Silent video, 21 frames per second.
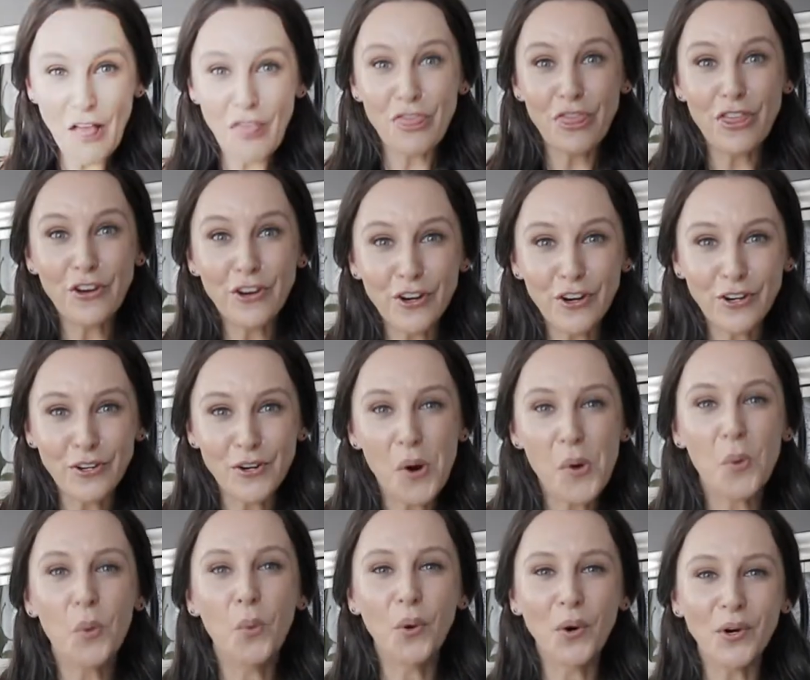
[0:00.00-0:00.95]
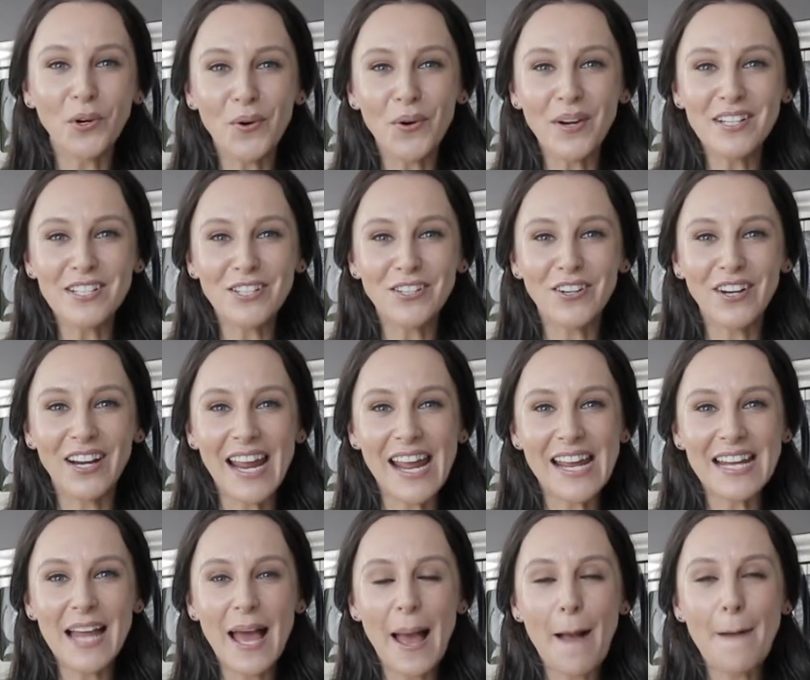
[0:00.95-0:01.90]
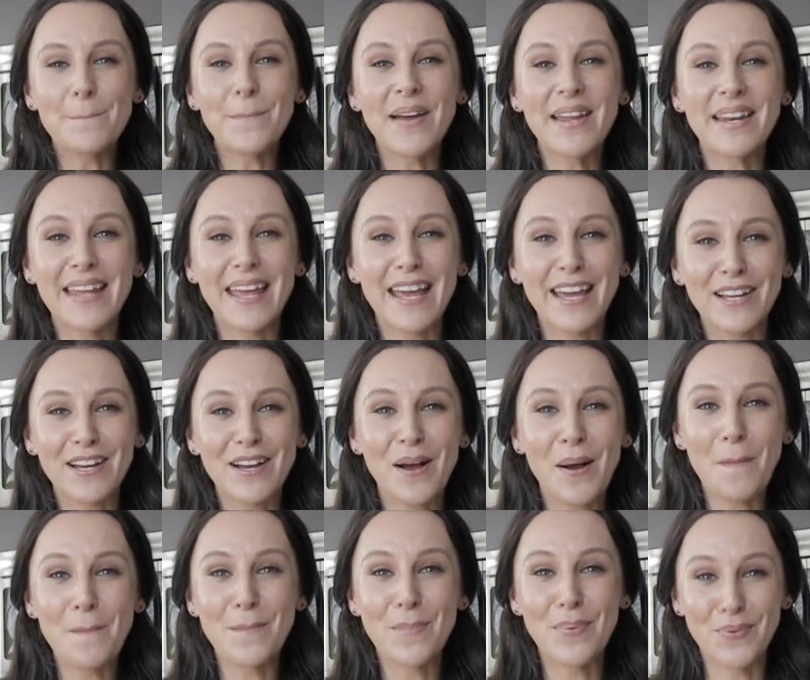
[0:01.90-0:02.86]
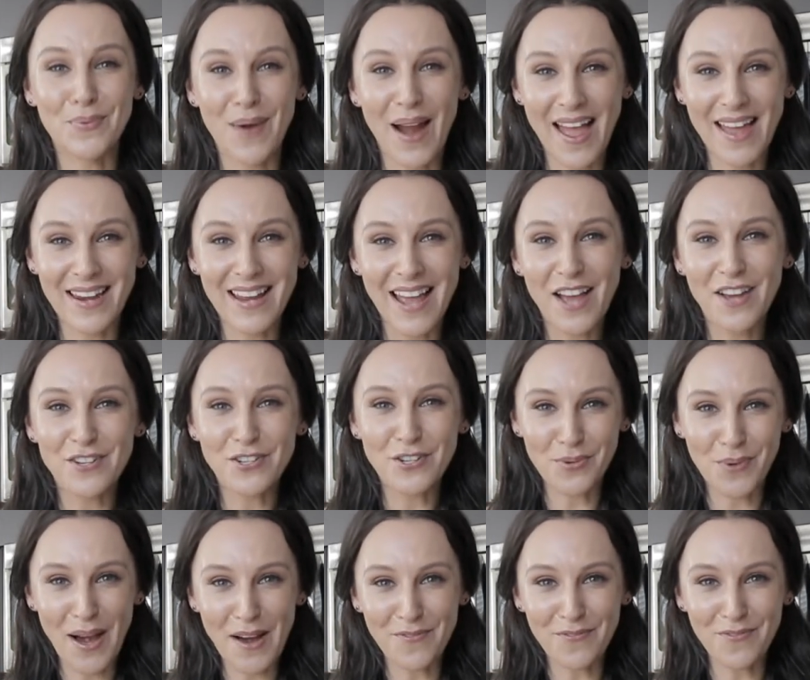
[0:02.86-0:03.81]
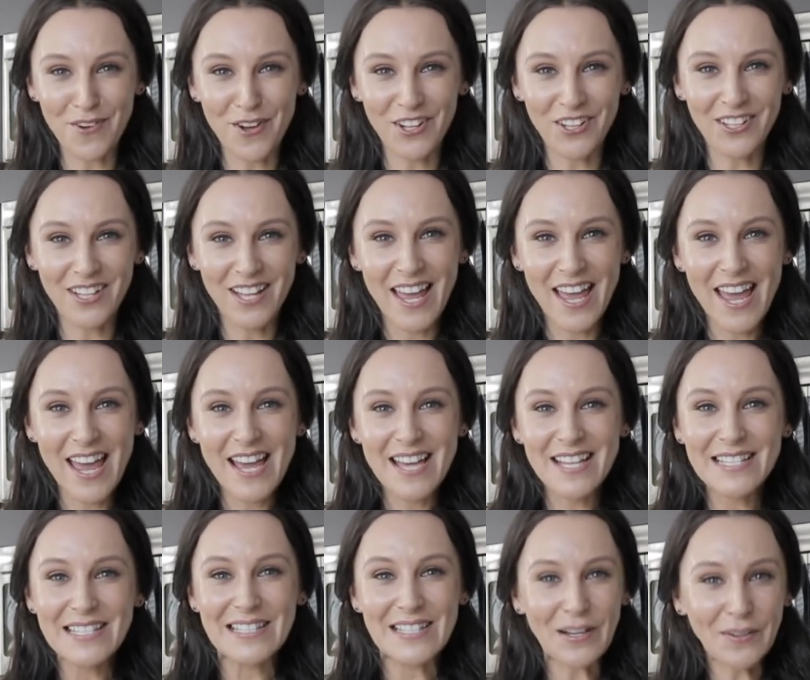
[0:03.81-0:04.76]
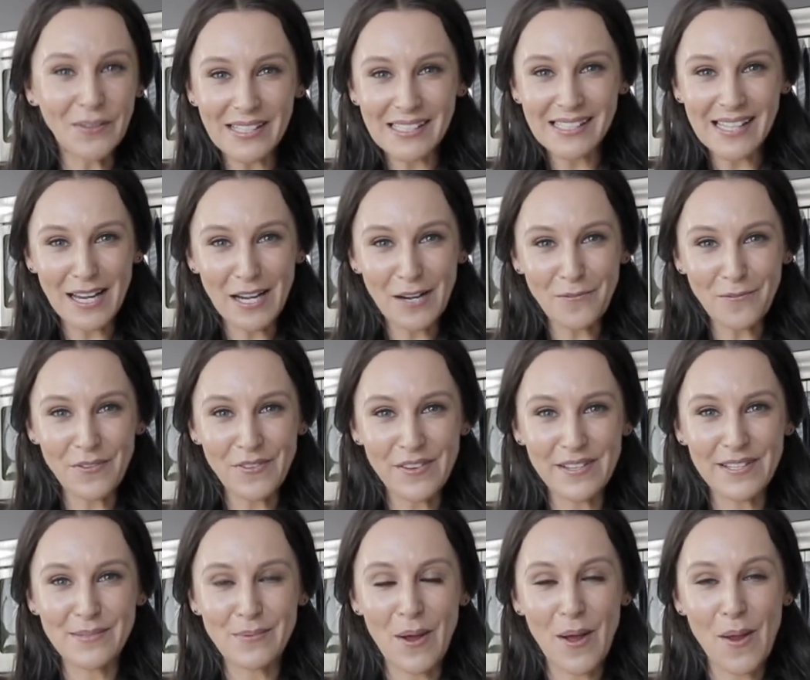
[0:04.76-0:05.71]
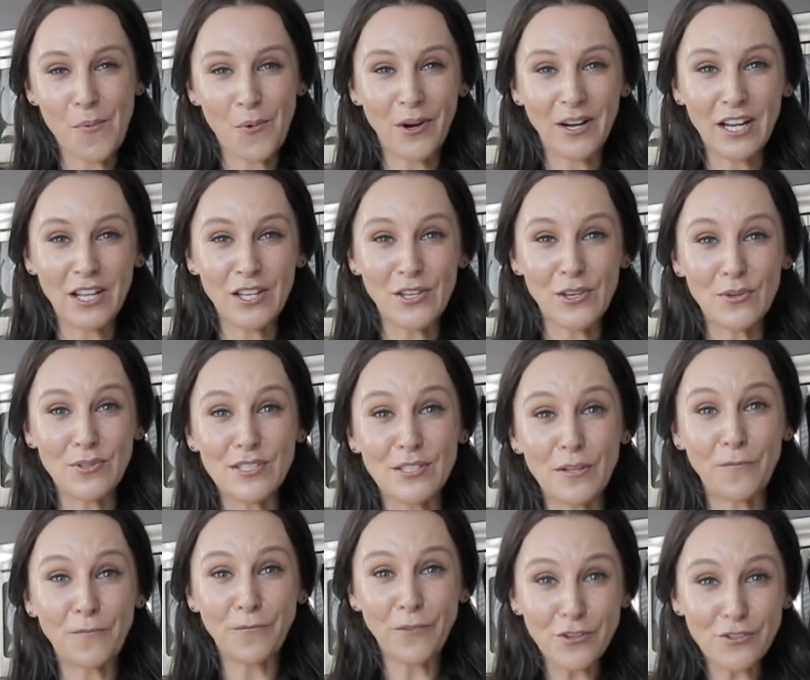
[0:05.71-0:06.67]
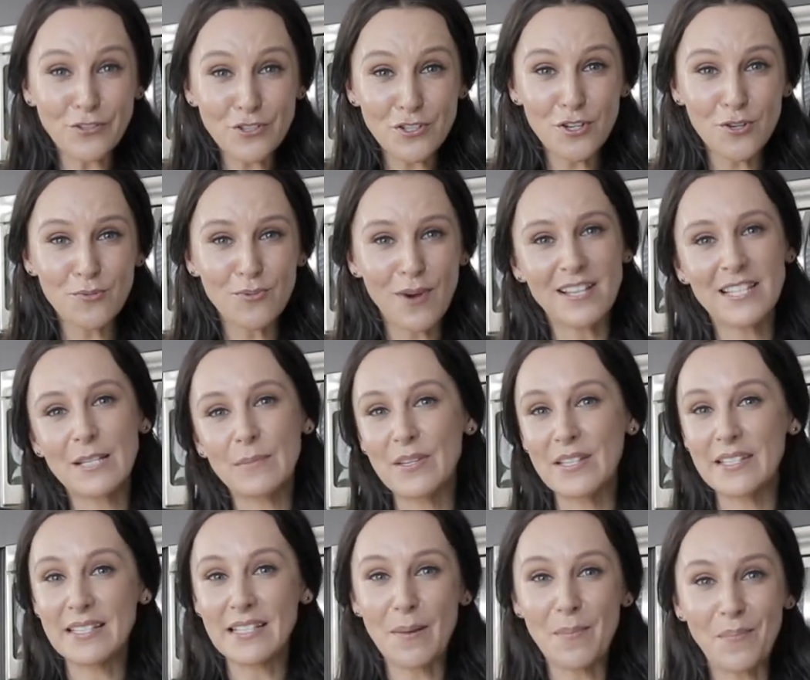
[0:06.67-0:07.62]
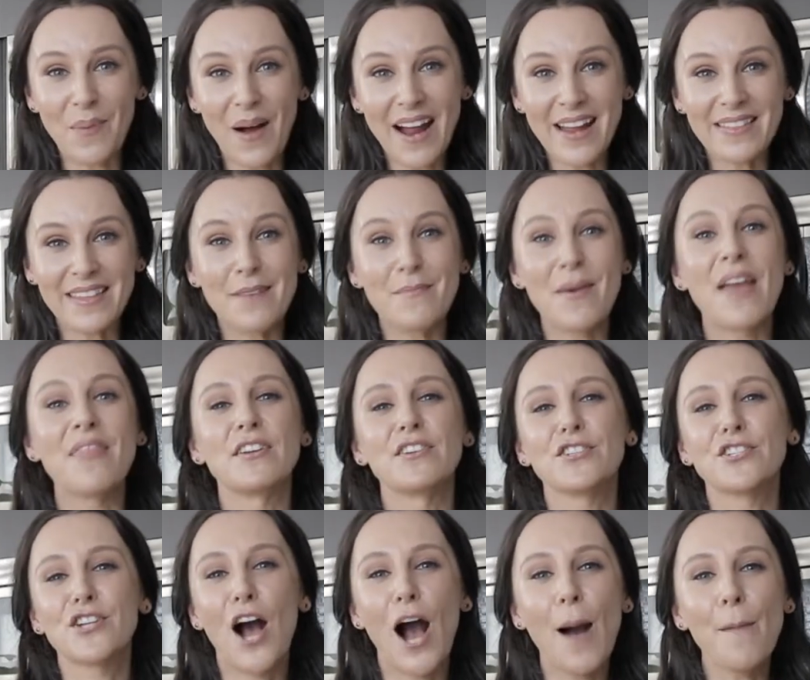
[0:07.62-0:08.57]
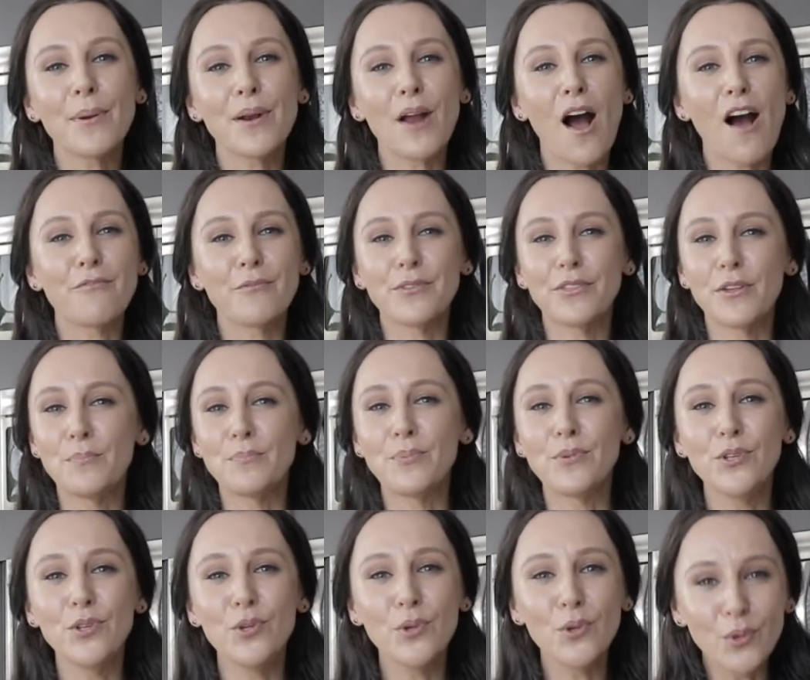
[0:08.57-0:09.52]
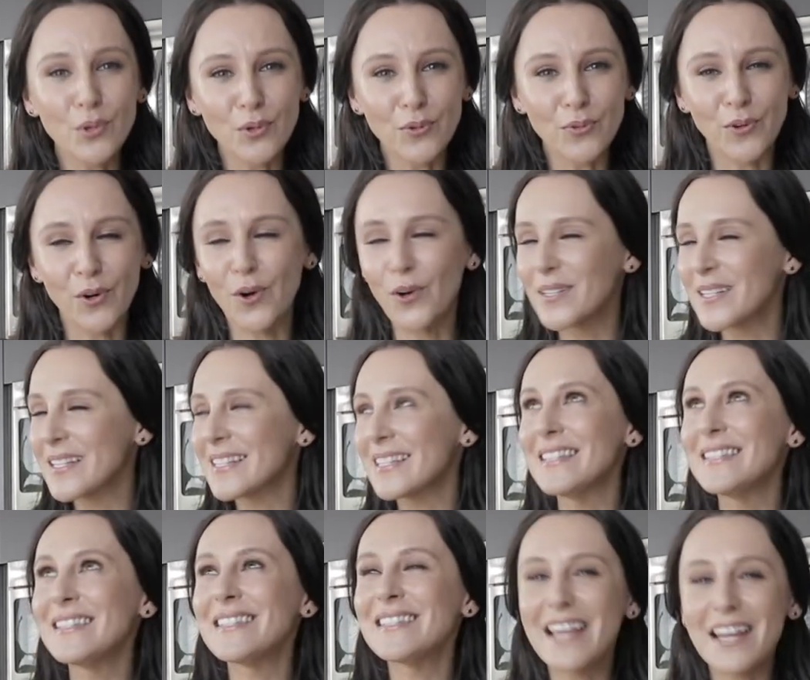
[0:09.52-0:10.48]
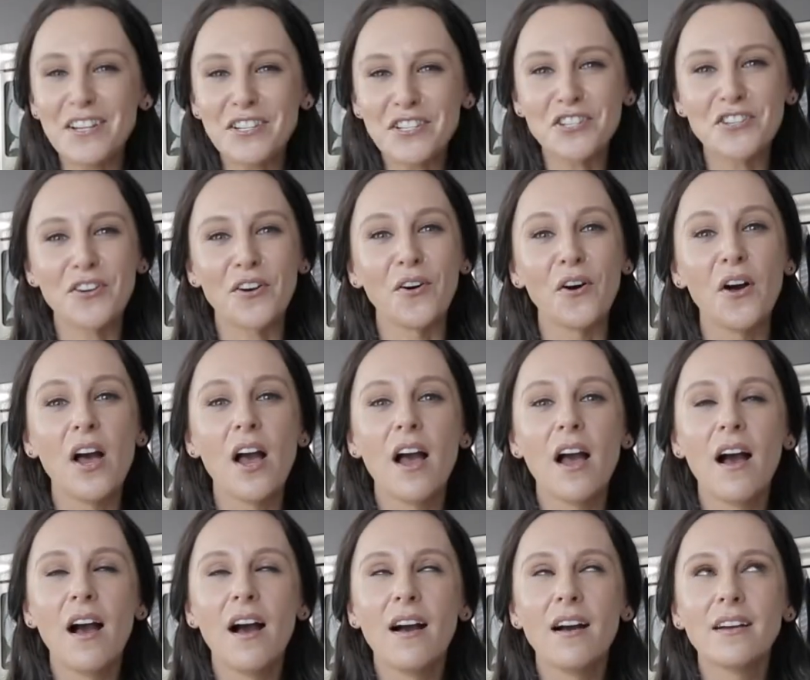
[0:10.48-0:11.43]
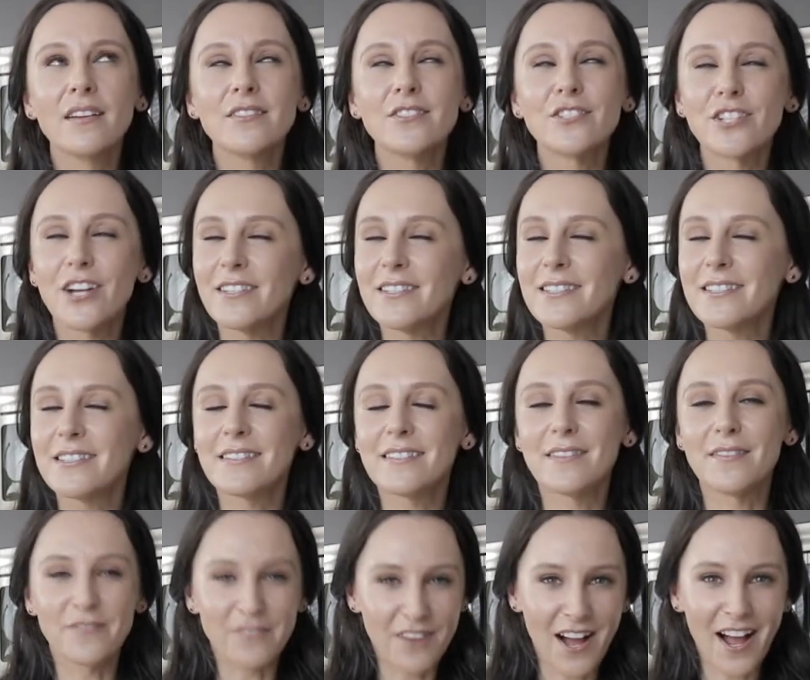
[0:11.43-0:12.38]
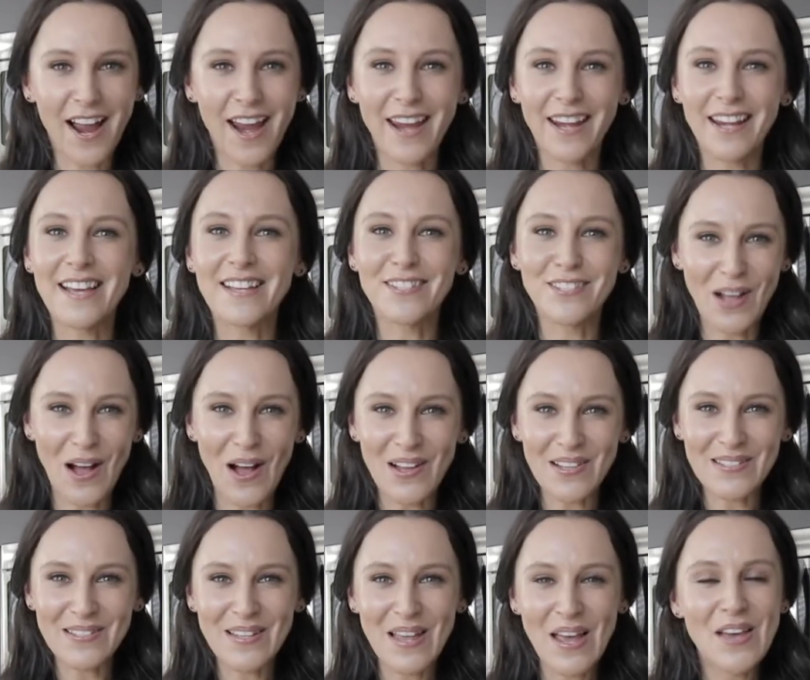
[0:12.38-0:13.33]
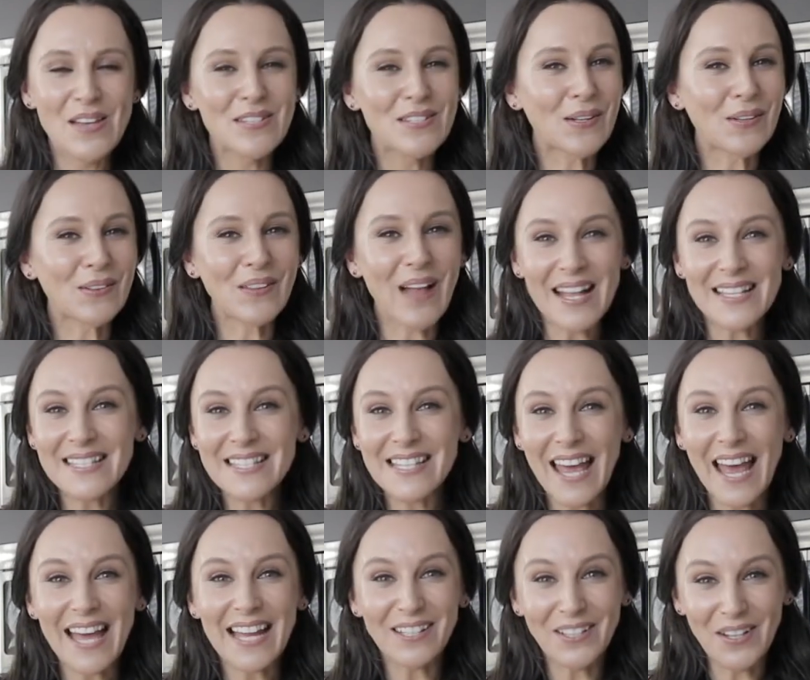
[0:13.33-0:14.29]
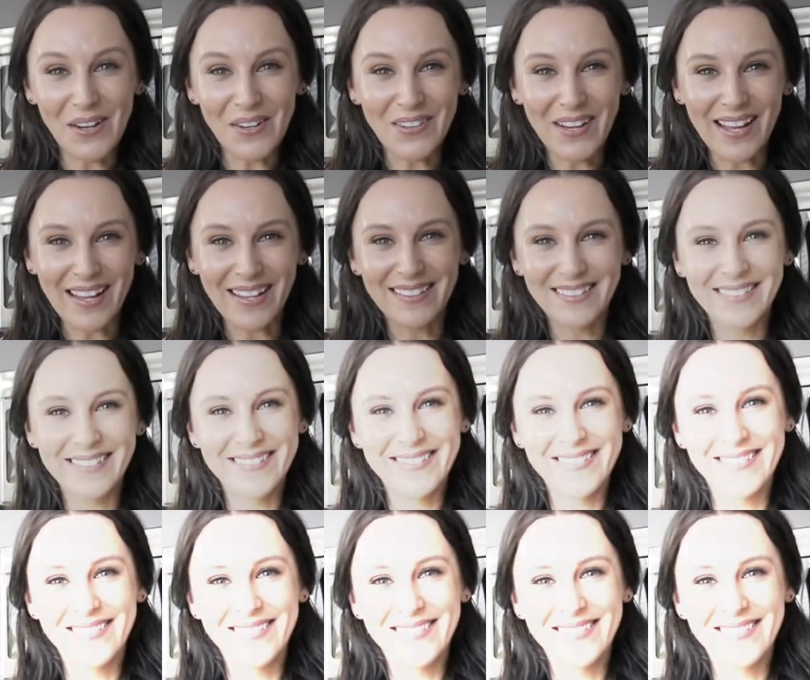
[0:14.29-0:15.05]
third, we're going to create banana bread trifle. So excited for this one. We're going to use the first 2 recipes, combine them, and then top it off with a beautiful, sensational, just divine sauce. So let's get going. For the